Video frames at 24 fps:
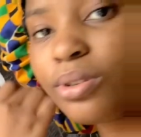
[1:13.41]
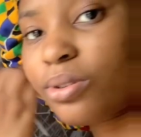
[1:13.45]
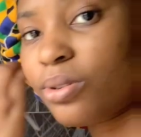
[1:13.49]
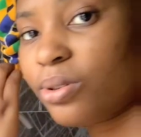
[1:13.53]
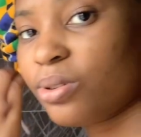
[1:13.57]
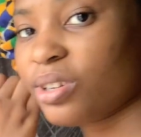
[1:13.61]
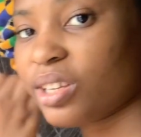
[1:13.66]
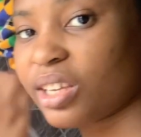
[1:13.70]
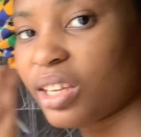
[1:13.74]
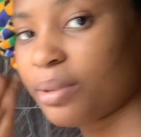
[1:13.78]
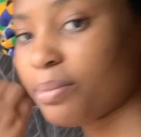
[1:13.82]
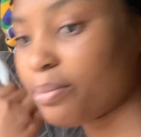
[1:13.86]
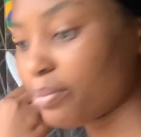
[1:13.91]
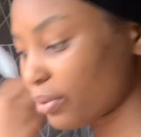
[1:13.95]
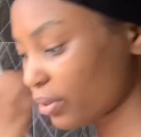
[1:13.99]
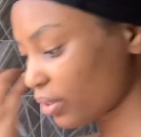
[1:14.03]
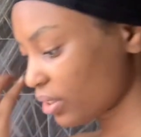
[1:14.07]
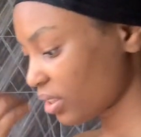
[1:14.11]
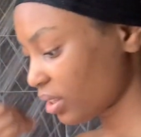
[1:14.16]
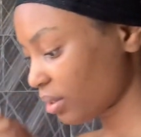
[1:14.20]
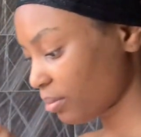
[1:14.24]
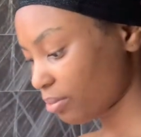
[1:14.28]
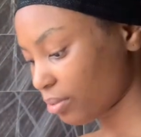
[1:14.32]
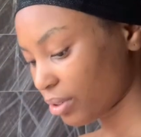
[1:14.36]
cooking
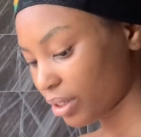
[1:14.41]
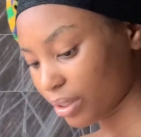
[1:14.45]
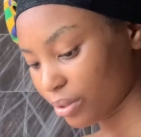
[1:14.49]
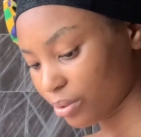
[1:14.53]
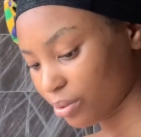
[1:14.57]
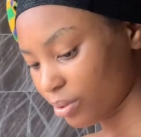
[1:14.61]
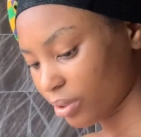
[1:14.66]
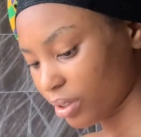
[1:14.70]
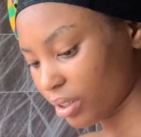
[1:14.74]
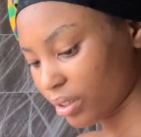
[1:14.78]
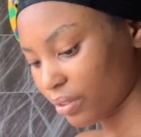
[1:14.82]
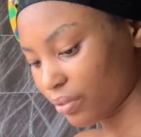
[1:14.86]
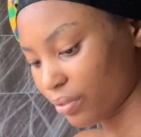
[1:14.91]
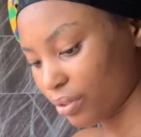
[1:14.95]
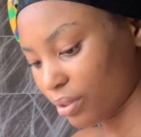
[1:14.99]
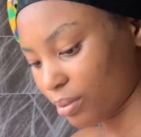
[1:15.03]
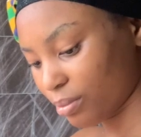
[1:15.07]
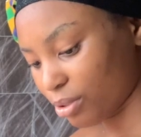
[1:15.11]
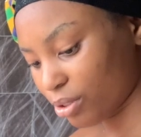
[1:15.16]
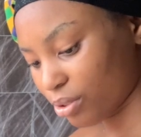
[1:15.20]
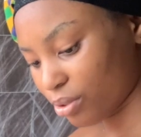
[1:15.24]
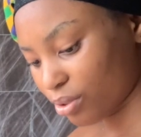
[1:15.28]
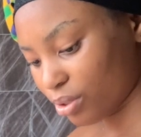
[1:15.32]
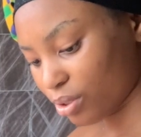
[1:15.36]
butter, but I don't want to
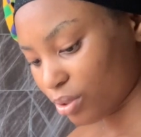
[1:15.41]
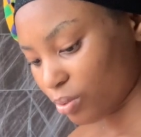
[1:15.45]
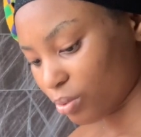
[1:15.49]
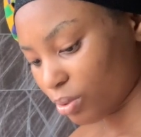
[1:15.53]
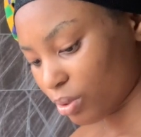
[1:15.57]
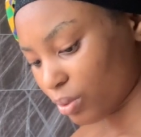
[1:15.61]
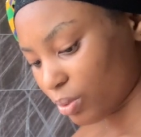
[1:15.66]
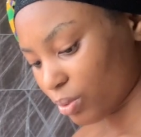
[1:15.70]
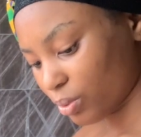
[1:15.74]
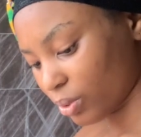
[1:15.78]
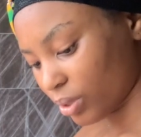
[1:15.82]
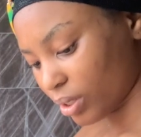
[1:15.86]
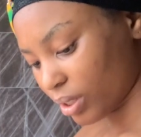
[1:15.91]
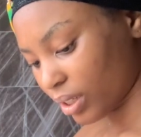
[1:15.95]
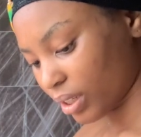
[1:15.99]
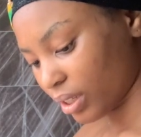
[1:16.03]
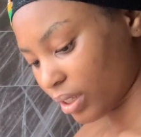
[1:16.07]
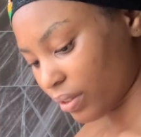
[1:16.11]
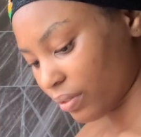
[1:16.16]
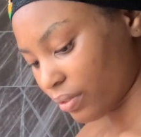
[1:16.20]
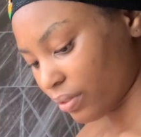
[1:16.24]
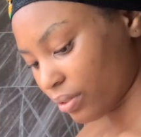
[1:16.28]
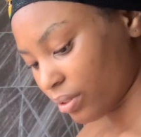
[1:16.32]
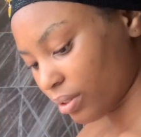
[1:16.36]
open it. I'm just
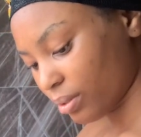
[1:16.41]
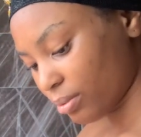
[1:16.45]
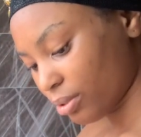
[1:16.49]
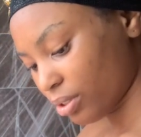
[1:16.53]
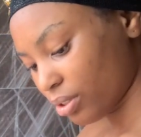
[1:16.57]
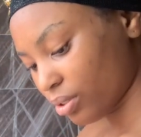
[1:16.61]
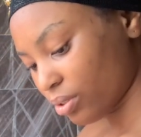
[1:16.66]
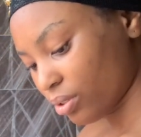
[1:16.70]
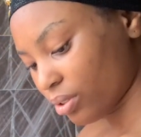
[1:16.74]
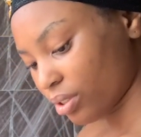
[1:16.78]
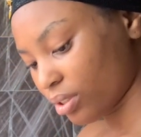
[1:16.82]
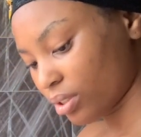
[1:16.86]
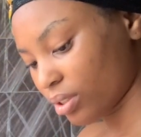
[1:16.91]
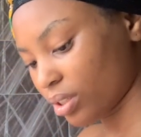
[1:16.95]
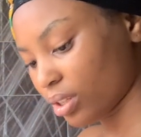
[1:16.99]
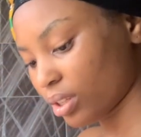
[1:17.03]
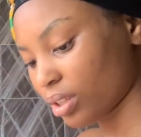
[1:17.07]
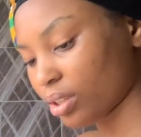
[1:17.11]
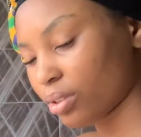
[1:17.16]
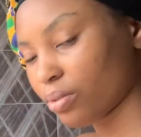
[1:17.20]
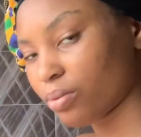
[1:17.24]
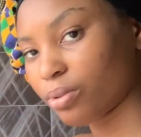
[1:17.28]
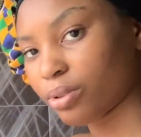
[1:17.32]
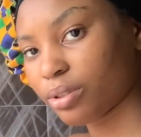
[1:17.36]
going to take
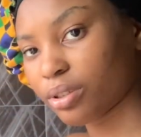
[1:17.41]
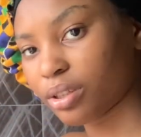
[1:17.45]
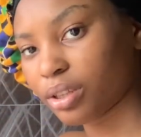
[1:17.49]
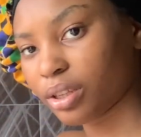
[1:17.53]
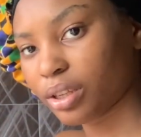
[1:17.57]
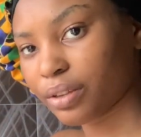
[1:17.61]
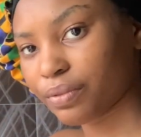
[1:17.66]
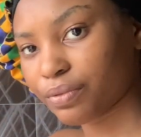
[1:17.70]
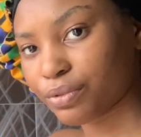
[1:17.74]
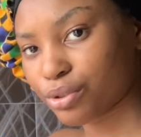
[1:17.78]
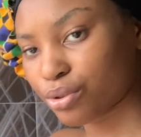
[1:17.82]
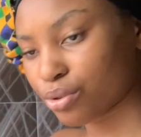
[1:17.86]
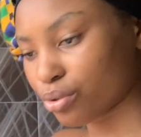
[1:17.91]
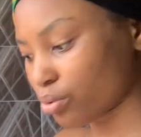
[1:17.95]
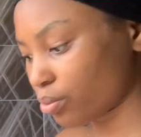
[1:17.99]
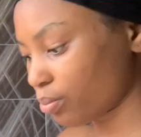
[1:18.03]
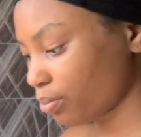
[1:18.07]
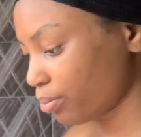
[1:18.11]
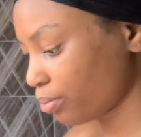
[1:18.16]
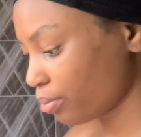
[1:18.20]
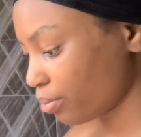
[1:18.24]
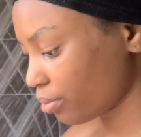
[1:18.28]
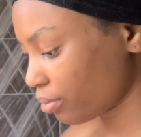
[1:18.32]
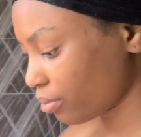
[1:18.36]
one tablespoon.
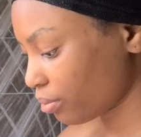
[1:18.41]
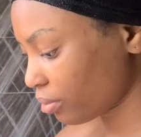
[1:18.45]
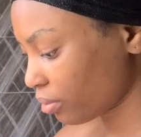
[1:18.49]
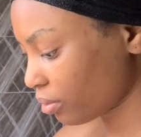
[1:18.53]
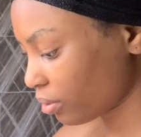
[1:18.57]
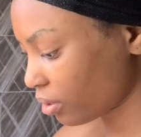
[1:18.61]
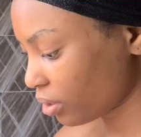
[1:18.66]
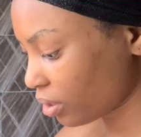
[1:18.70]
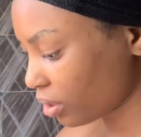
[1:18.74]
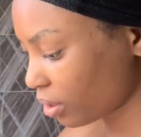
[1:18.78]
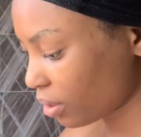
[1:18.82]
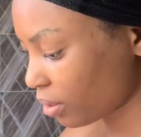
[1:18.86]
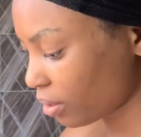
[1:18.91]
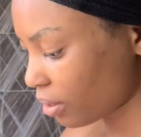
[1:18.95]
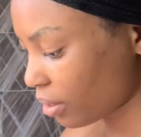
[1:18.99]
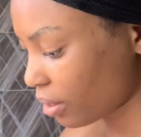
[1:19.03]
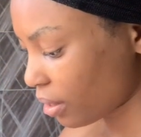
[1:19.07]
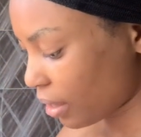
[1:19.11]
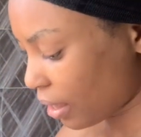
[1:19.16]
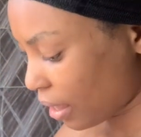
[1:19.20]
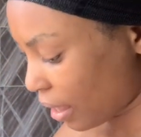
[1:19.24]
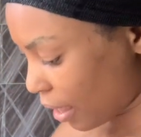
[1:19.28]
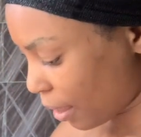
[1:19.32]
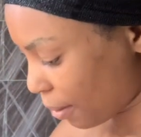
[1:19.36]

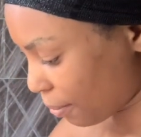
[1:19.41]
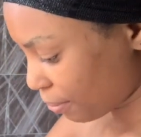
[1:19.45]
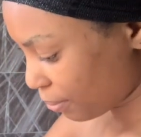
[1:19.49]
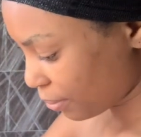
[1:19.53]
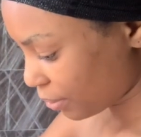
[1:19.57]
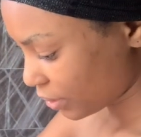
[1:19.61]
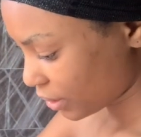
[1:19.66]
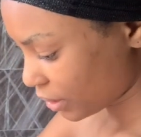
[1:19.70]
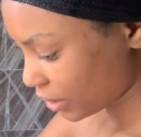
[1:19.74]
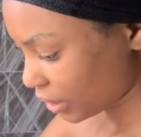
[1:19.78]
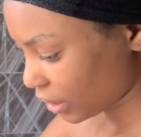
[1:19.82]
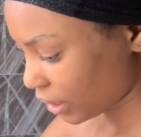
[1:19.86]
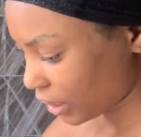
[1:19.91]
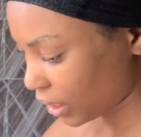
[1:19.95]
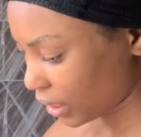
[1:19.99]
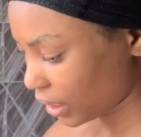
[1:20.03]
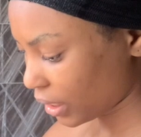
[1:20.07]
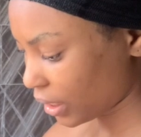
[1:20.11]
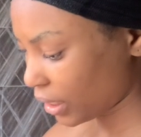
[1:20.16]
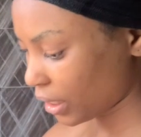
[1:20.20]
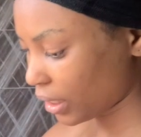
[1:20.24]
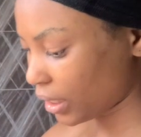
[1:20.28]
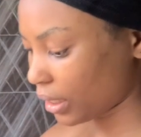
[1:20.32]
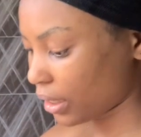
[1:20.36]
Put it
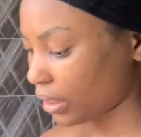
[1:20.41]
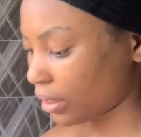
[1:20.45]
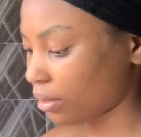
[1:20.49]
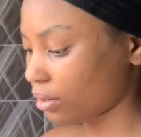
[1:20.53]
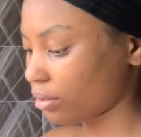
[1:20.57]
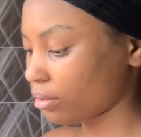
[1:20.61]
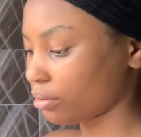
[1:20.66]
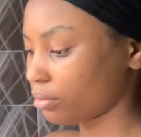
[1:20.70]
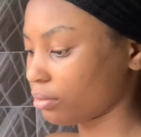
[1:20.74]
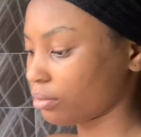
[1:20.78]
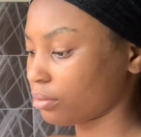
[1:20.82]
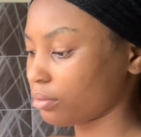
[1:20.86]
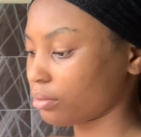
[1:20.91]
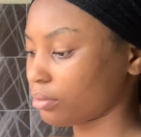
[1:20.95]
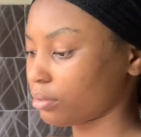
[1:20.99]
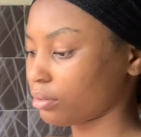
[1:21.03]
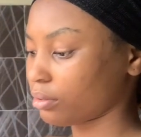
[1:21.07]
here.